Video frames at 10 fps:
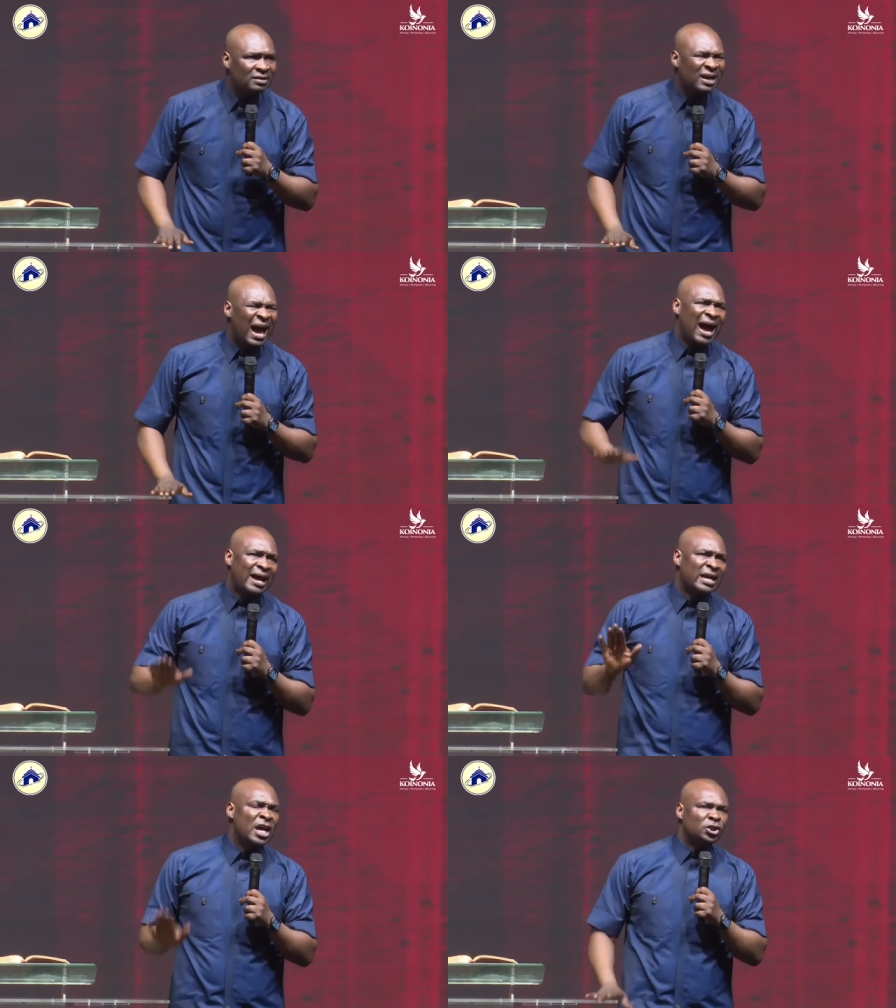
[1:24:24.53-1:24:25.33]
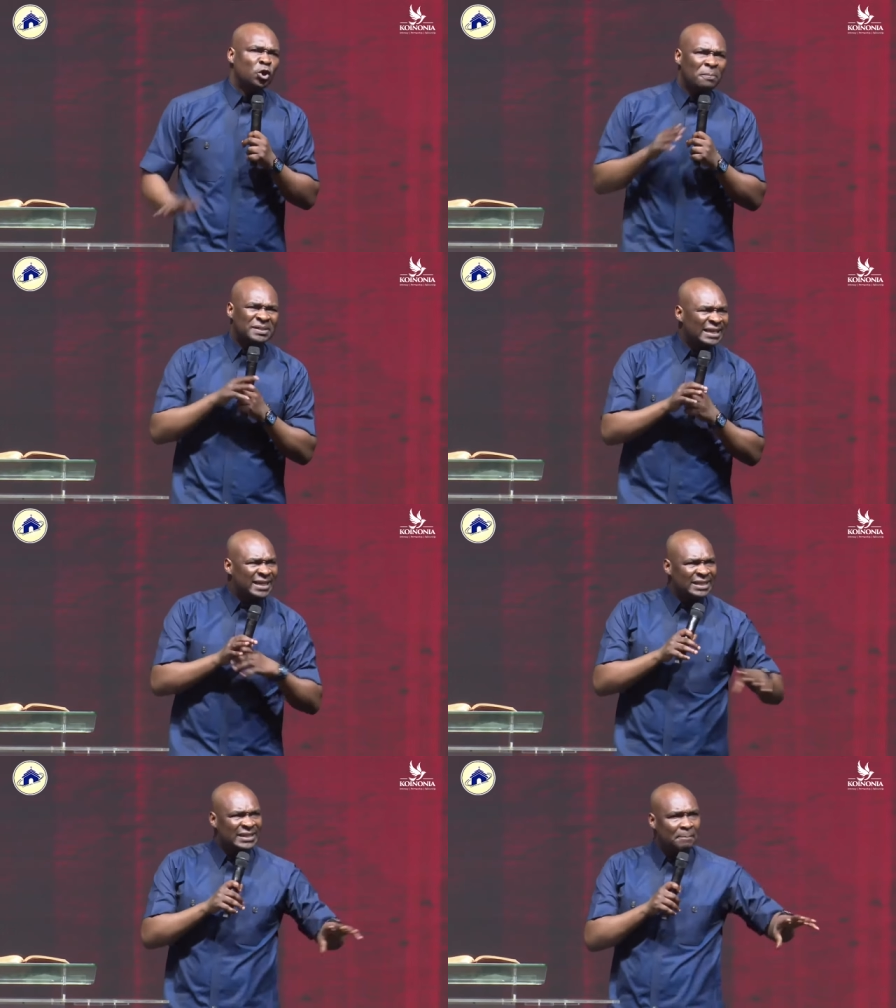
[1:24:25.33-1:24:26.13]
Hi. Job said
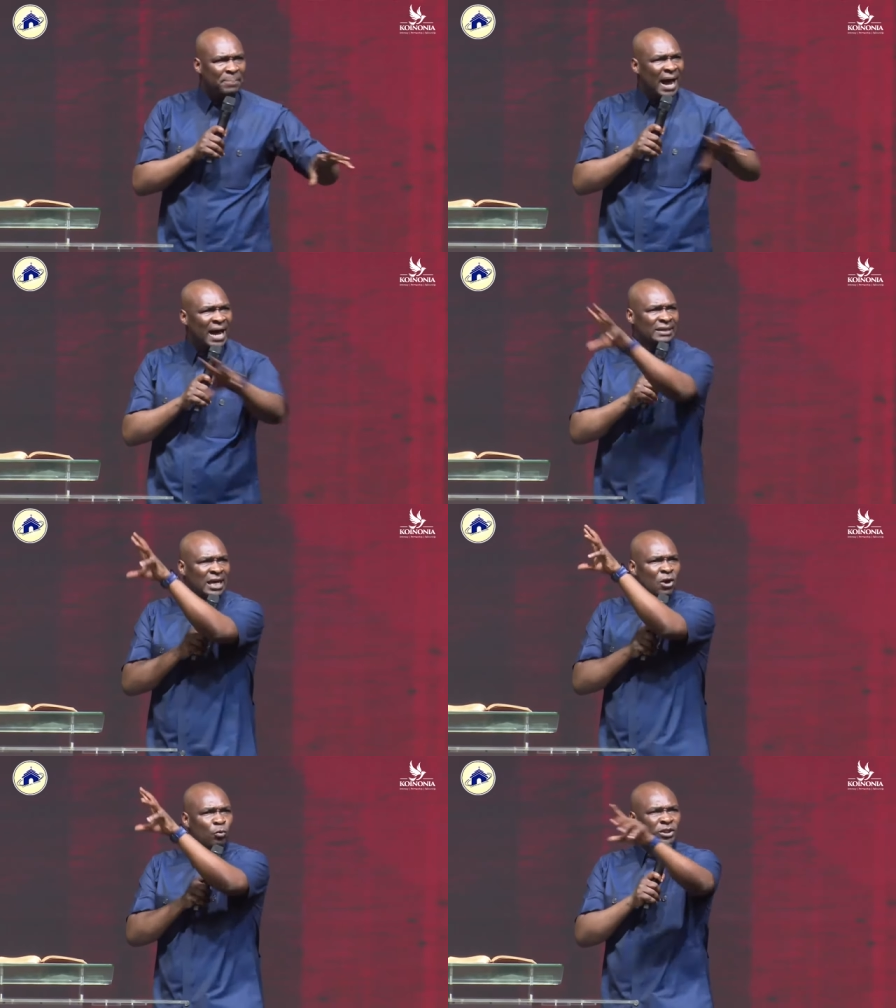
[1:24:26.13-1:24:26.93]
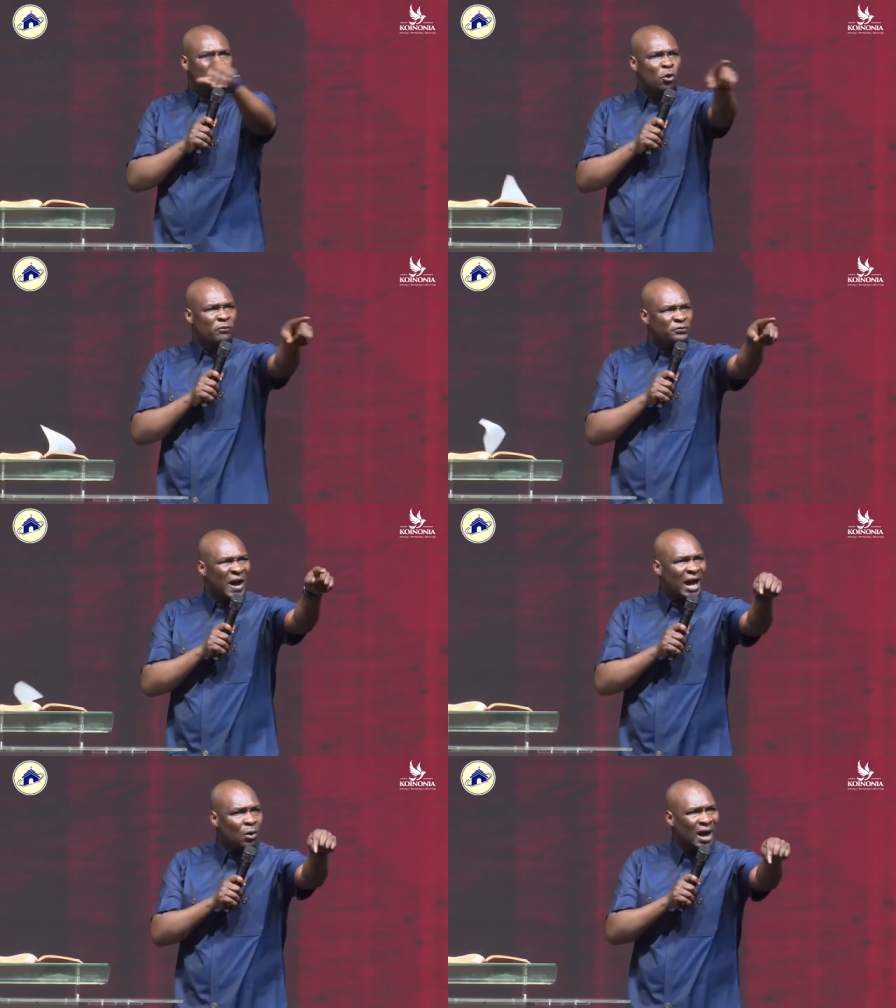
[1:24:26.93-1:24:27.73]
there is a path which no
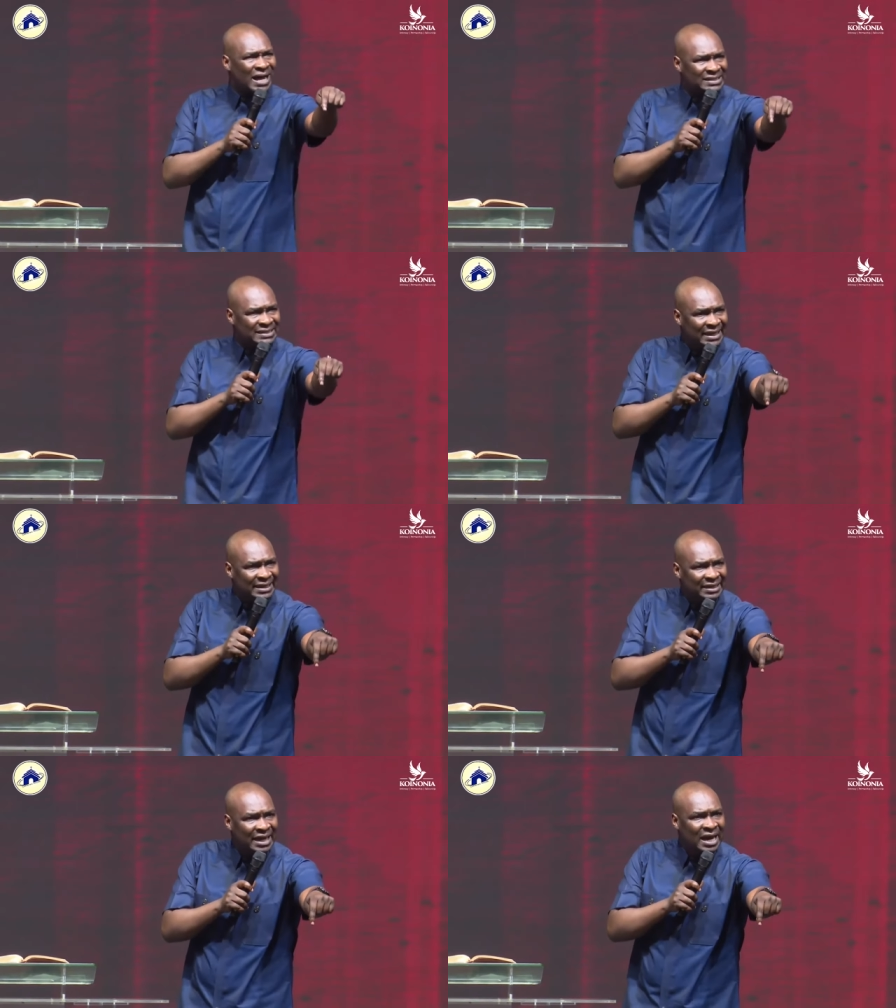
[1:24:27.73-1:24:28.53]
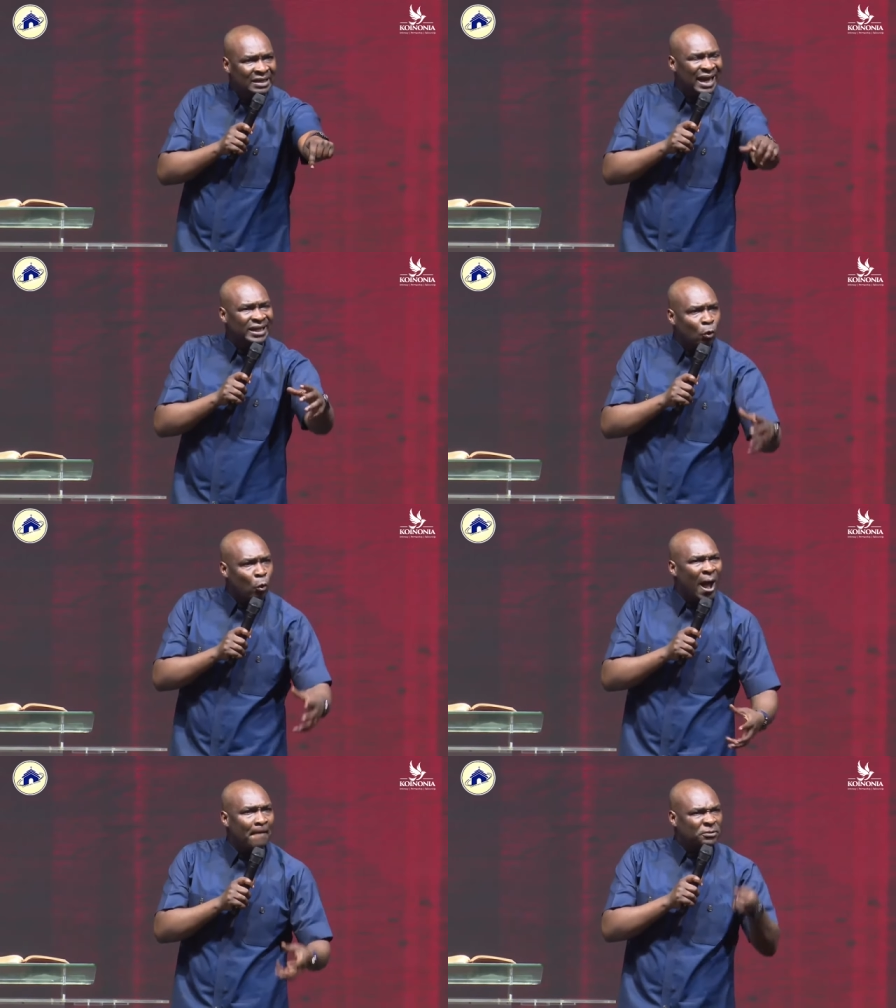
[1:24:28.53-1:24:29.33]
fowl has seen, that the
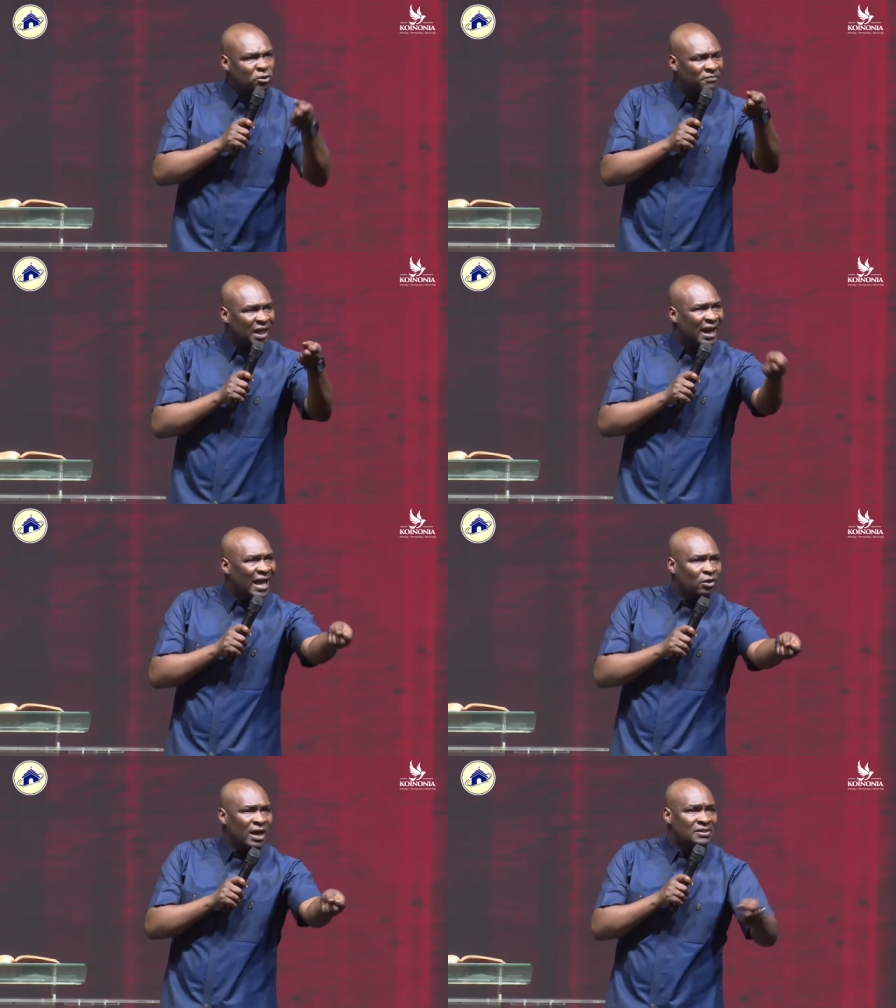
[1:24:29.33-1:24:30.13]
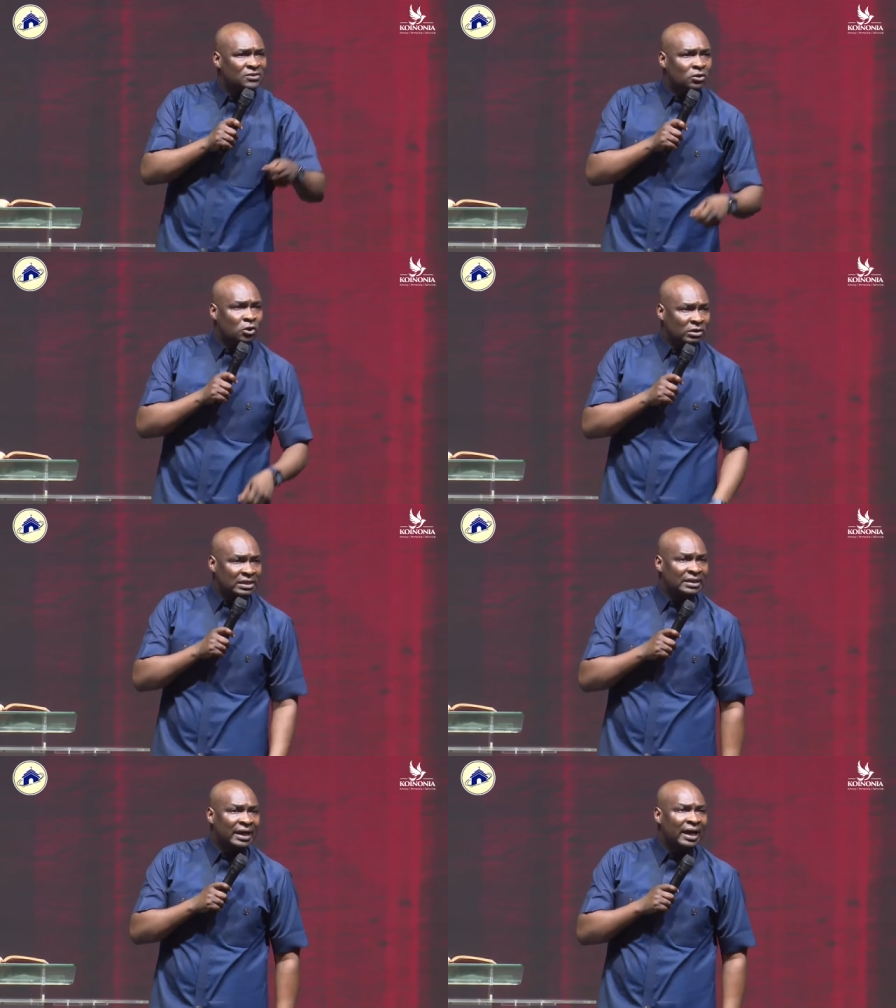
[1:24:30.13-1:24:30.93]
whelps of the lion has not
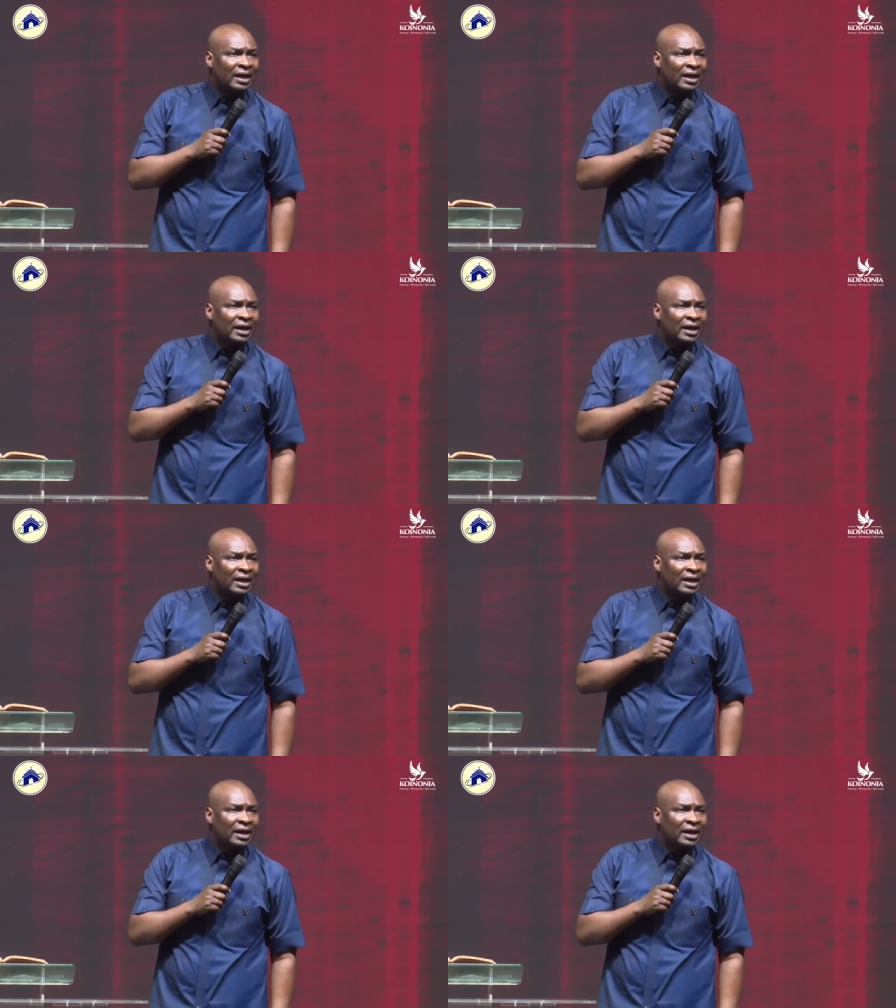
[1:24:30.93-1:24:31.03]
gotten there.